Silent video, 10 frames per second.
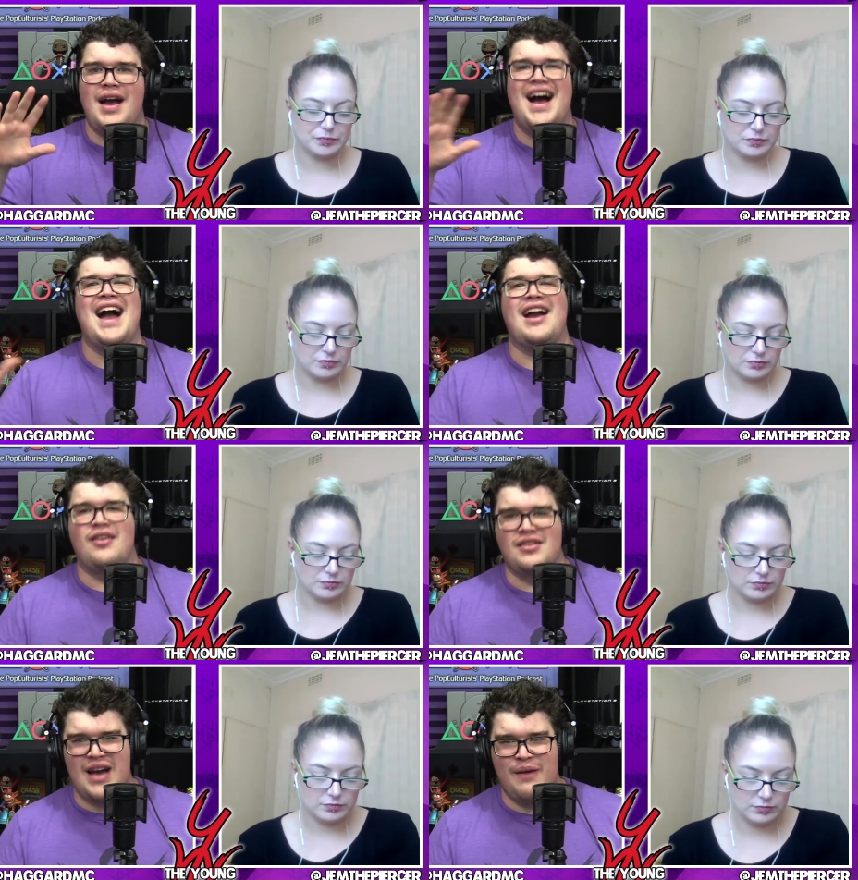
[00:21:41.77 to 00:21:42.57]
Speaker 1: I got
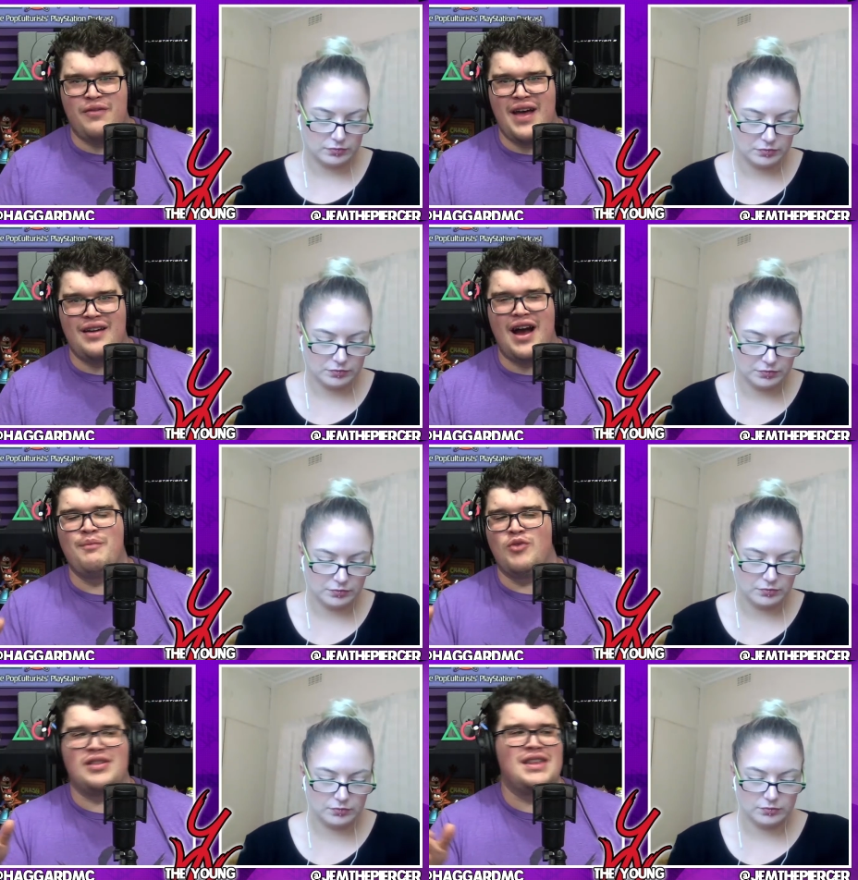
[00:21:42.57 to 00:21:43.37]
no time for that.
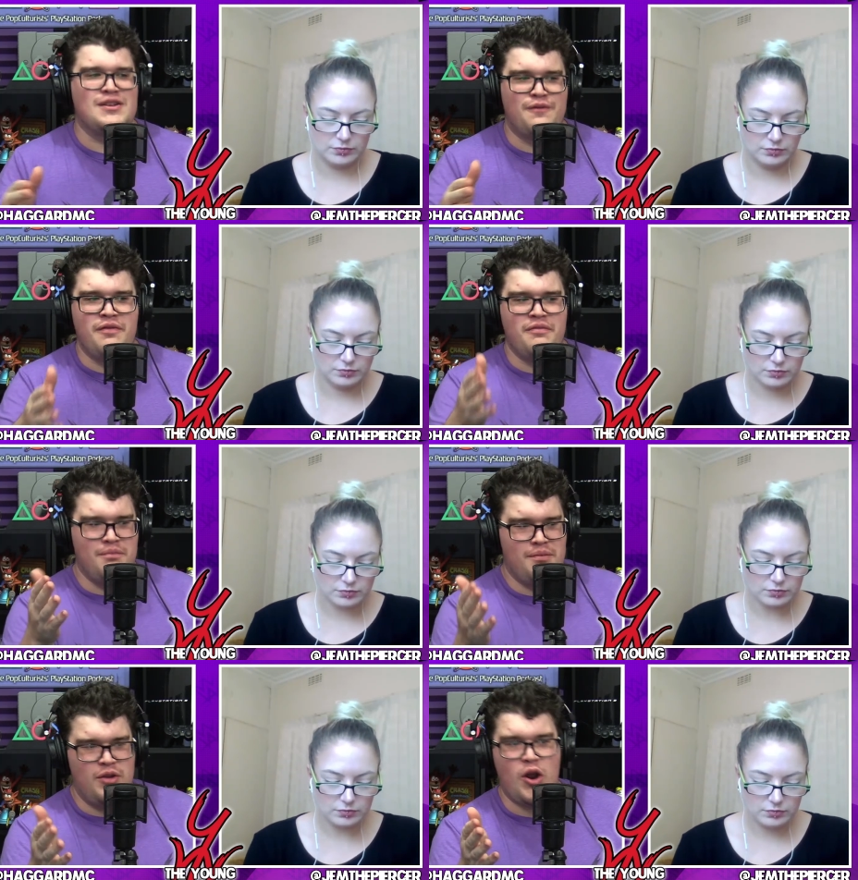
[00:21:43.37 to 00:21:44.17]
I'm not this,
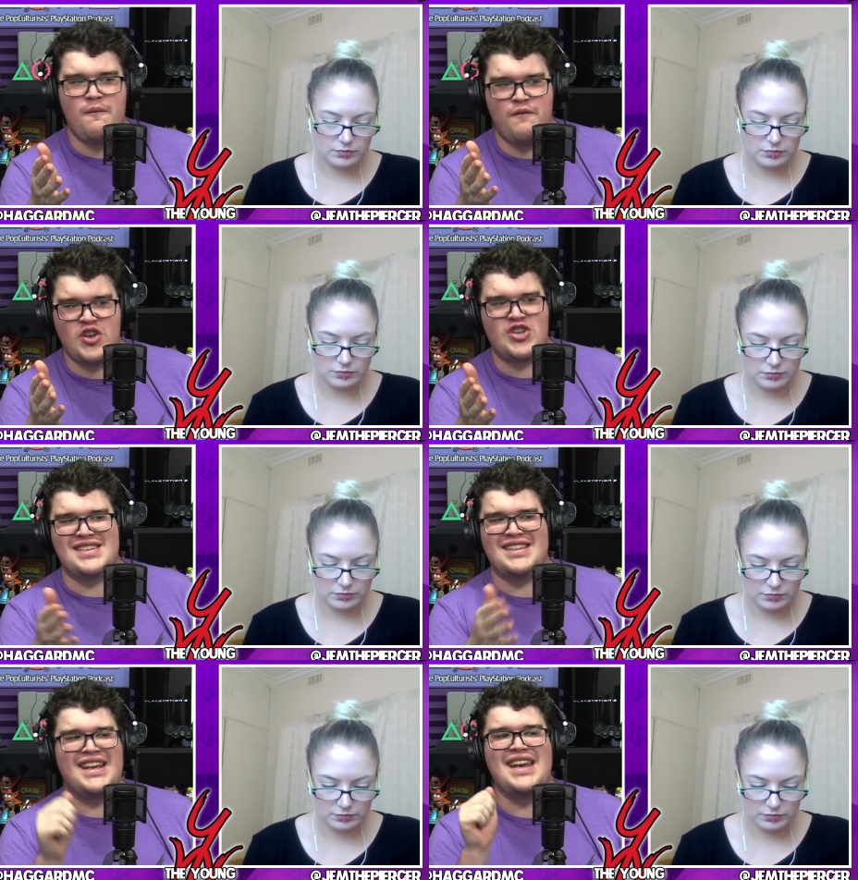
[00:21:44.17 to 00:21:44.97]
you know,
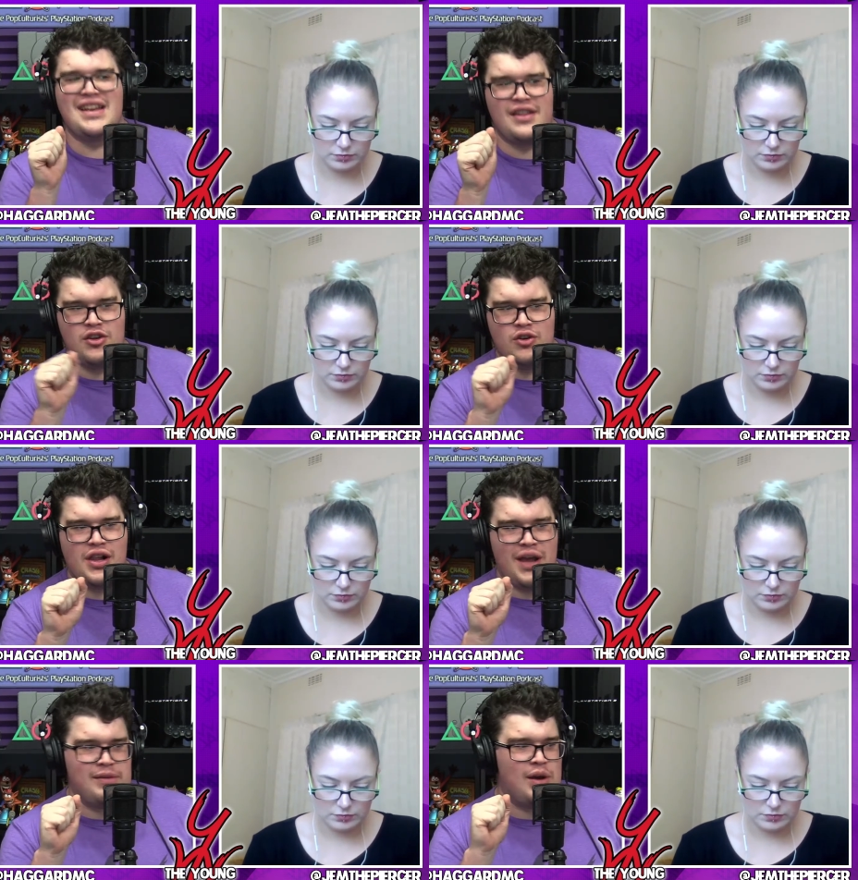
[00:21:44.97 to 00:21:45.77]
vicious leader that you
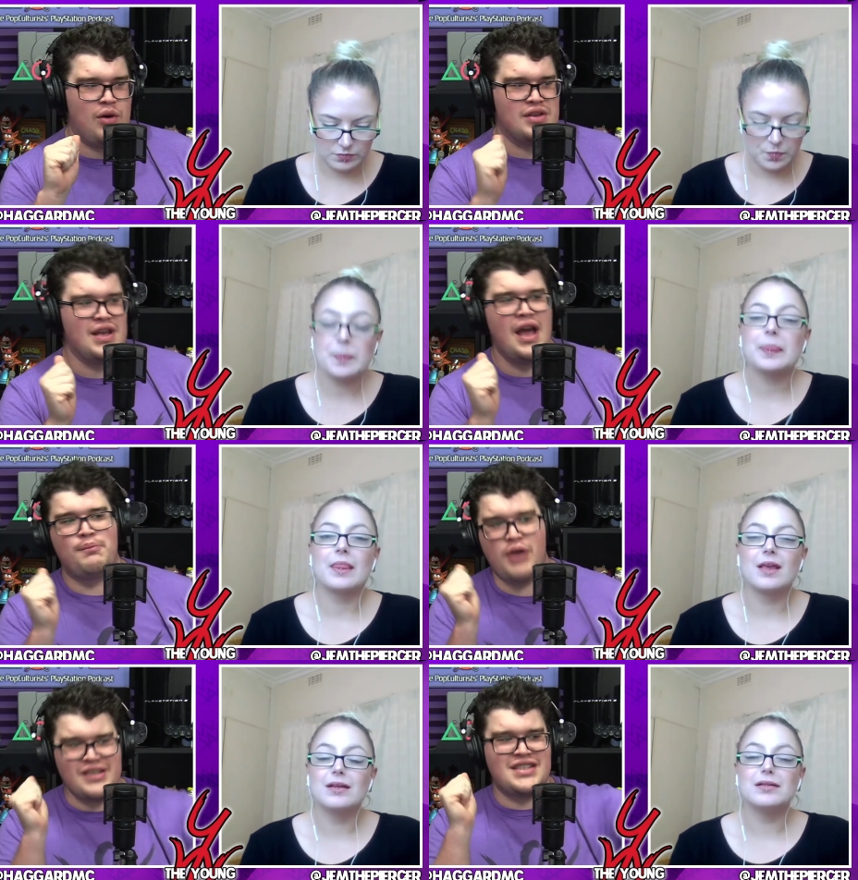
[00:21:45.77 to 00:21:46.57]
claimed I was.
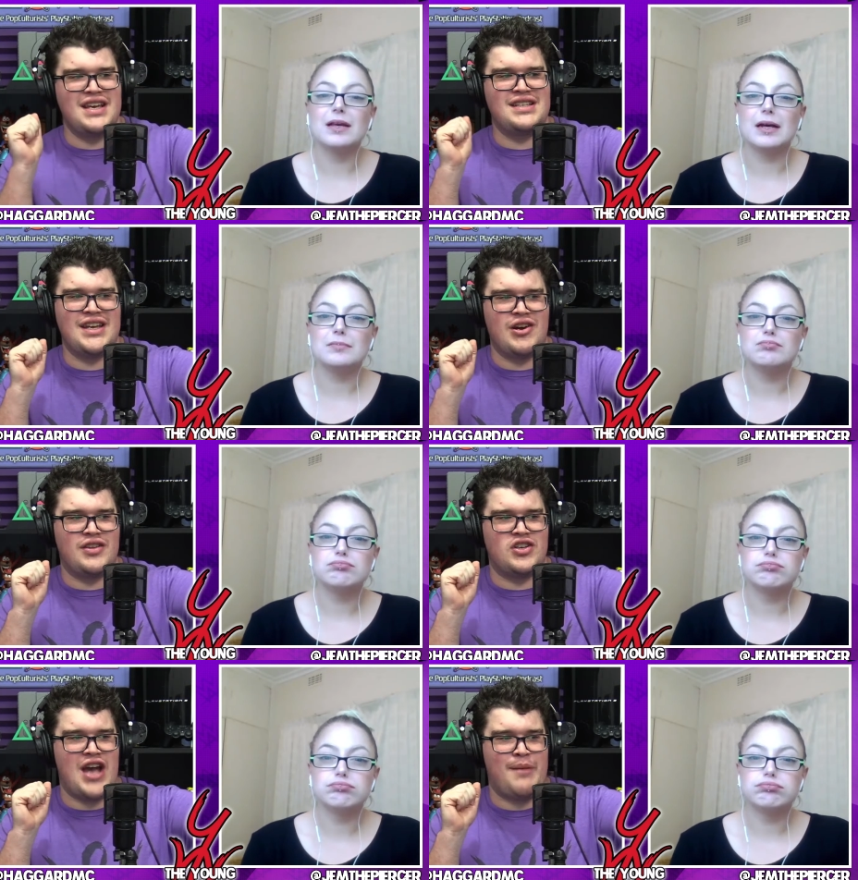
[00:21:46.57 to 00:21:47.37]
Plotsky's here in
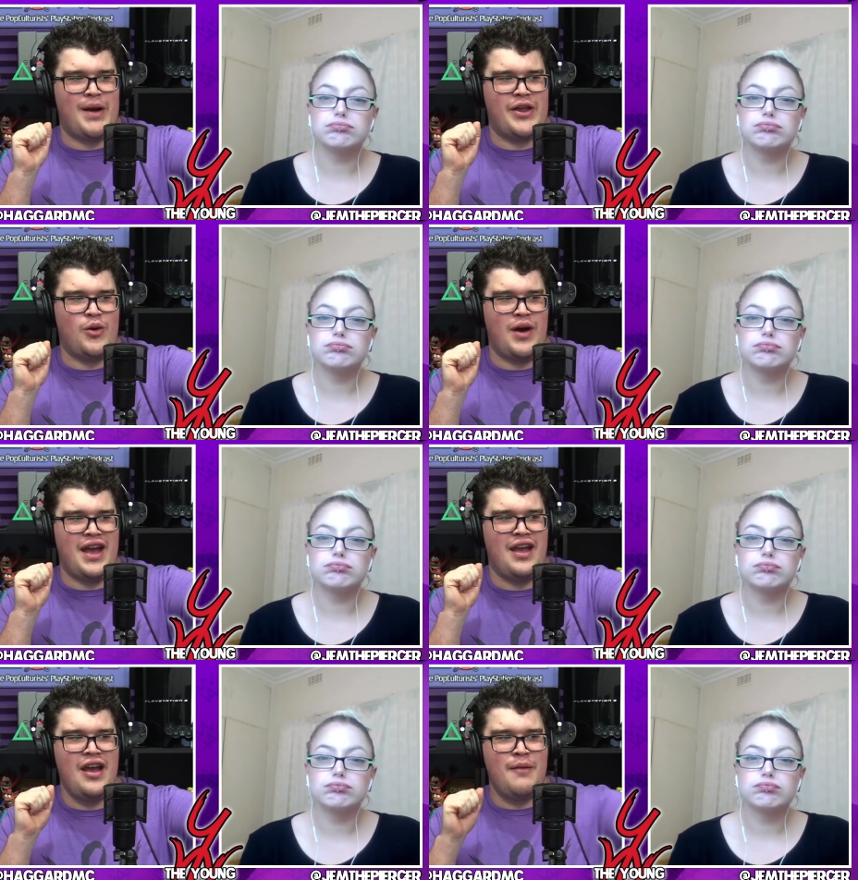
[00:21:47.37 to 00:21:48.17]
the chat, by the
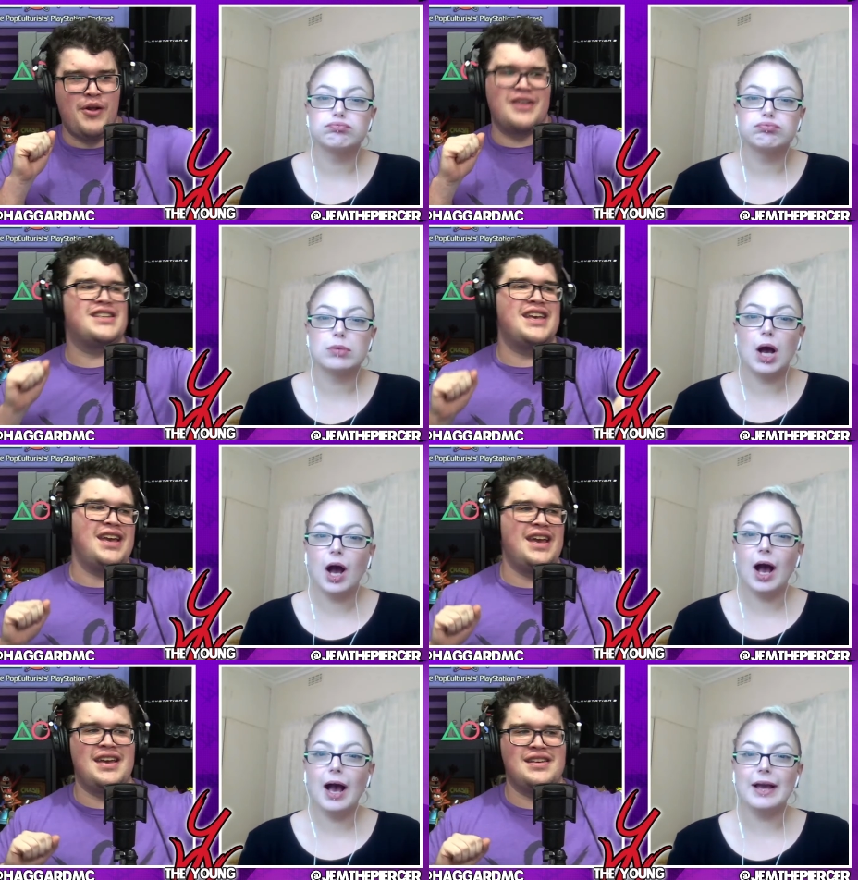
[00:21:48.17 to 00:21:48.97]
way. Plotsky
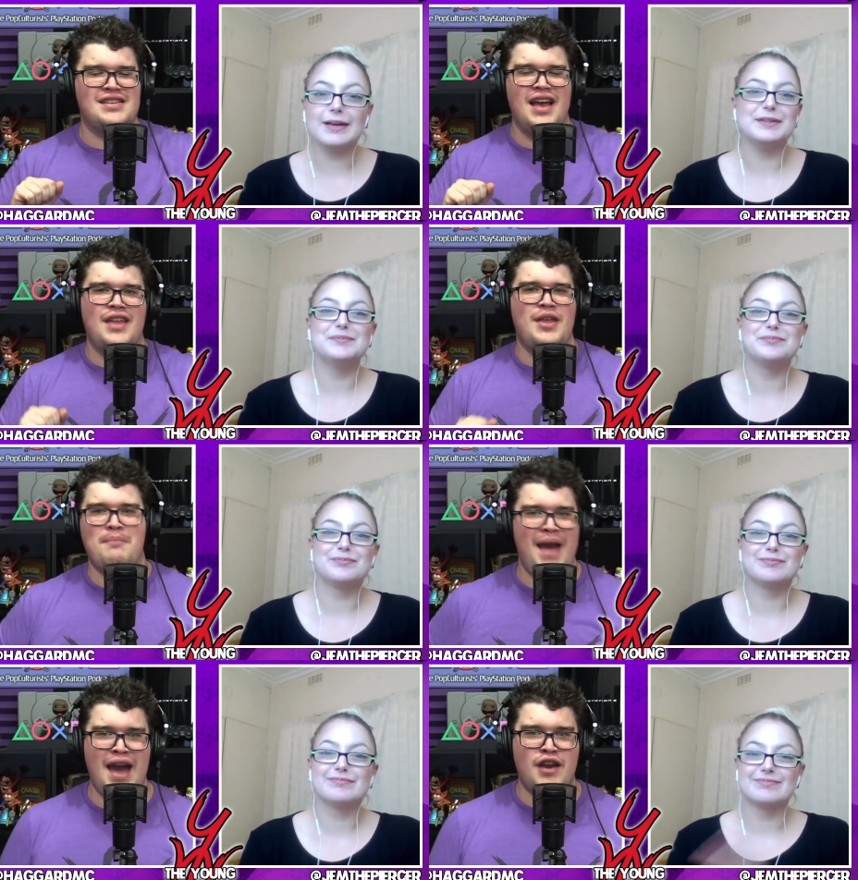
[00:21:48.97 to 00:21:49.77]
is the
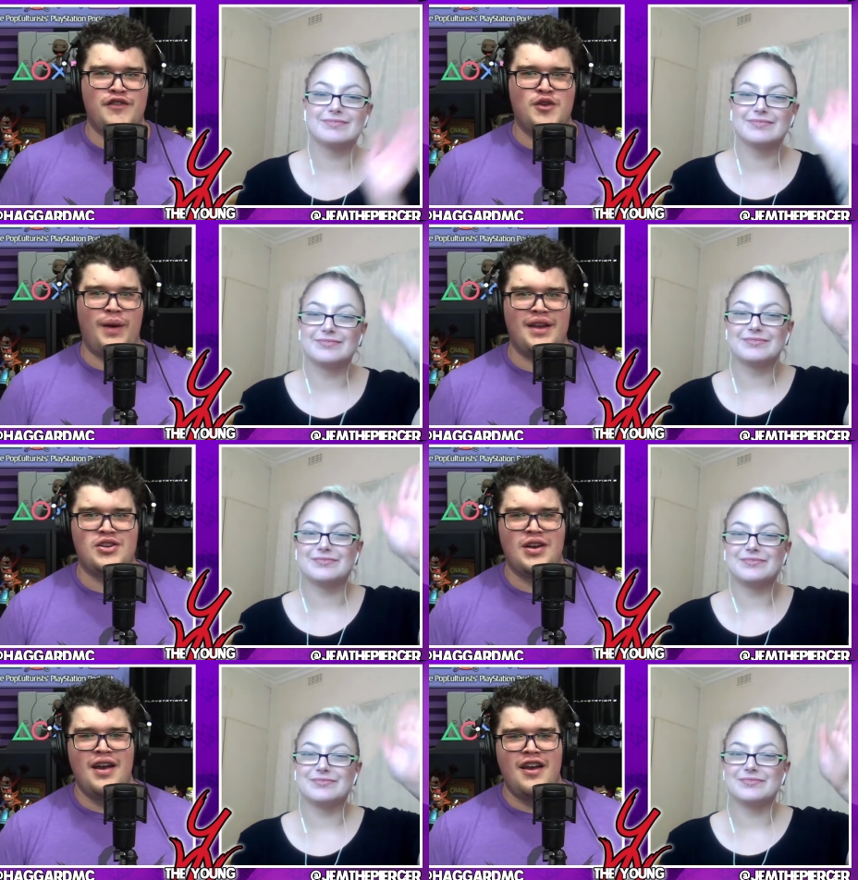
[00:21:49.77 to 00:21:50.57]
man of
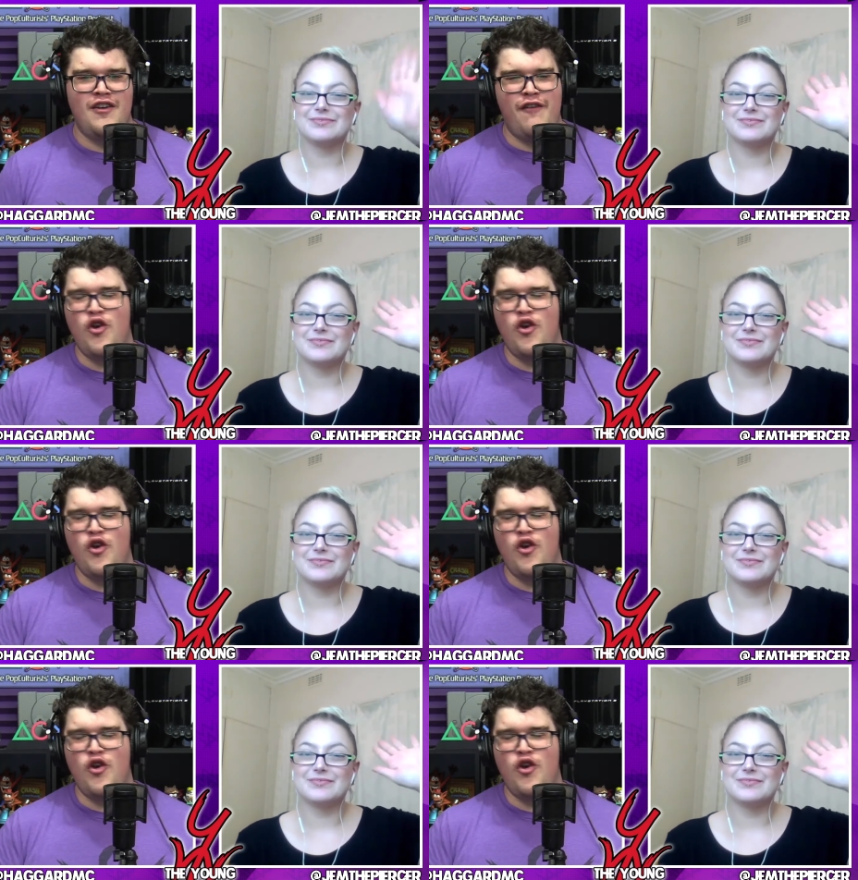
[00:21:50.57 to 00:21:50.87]
Twitch. If